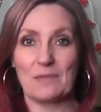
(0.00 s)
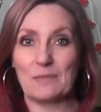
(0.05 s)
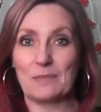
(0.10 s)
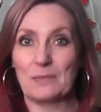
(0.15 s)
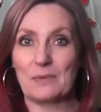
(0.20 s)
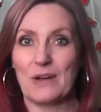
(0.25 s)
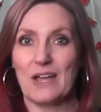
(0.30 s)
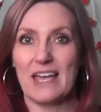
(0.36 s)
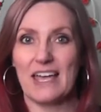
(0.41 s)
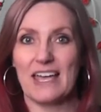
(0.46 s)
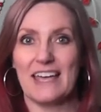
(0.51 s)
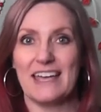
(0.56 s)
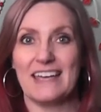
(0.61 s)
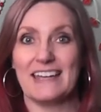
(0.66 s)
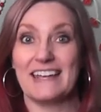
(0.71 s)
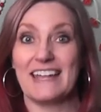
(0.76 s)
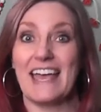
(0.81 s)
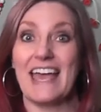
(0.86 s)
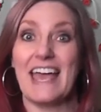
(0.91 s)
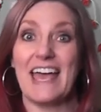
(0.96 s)

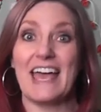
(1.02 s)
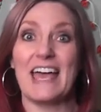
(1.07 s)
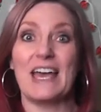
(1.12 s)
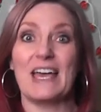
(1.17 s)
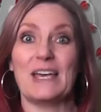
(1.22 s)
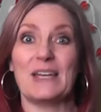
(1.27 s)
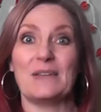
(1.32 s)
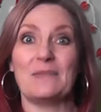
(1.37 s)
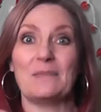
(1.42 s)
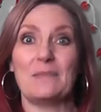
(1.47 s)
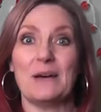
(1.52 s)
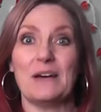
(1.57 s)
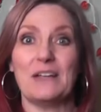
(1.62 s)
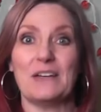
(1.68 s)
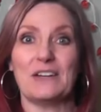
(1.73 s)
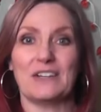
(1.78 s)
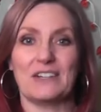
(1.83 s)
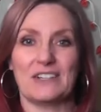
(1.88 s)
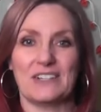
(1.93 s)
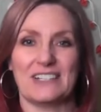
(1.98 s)
Bread and
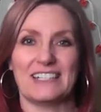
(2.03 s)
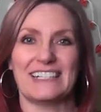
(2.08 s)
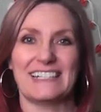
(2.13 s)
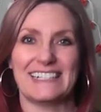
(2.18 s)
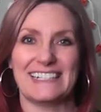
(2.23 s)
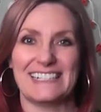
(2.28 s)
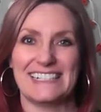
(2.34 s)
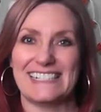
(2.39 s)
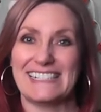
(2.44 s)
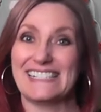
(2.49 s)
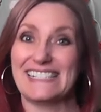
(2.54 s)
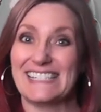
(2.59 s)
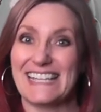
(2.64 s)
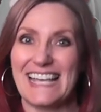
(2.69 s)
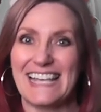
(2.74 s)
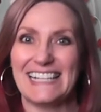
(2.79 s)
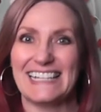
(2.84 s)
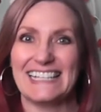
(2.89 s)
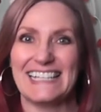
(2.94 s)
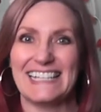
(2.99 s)
butter,
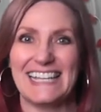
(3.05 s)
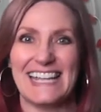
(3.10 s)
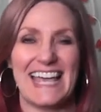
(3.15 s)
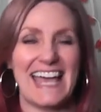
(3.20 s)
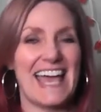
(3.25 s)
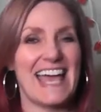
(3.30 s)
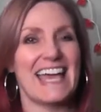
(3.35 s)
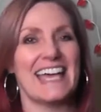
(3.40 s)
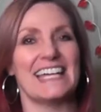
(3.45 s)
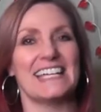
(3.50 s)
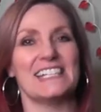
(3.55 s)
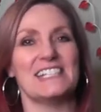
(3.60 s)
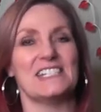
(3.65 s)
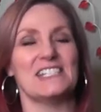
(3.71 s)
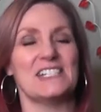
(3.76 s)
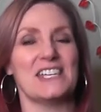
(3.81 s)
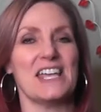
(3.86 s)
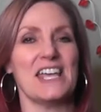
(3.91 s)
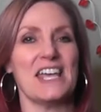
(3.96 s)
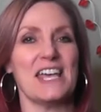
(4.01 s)
jelly and
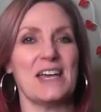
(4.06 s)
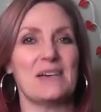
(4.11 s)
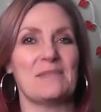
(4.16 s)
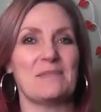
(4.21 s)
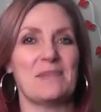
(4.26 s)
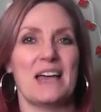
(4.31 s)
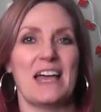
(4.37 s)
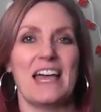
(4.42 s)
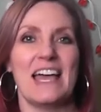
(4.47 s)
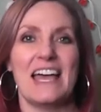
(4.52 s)
jam.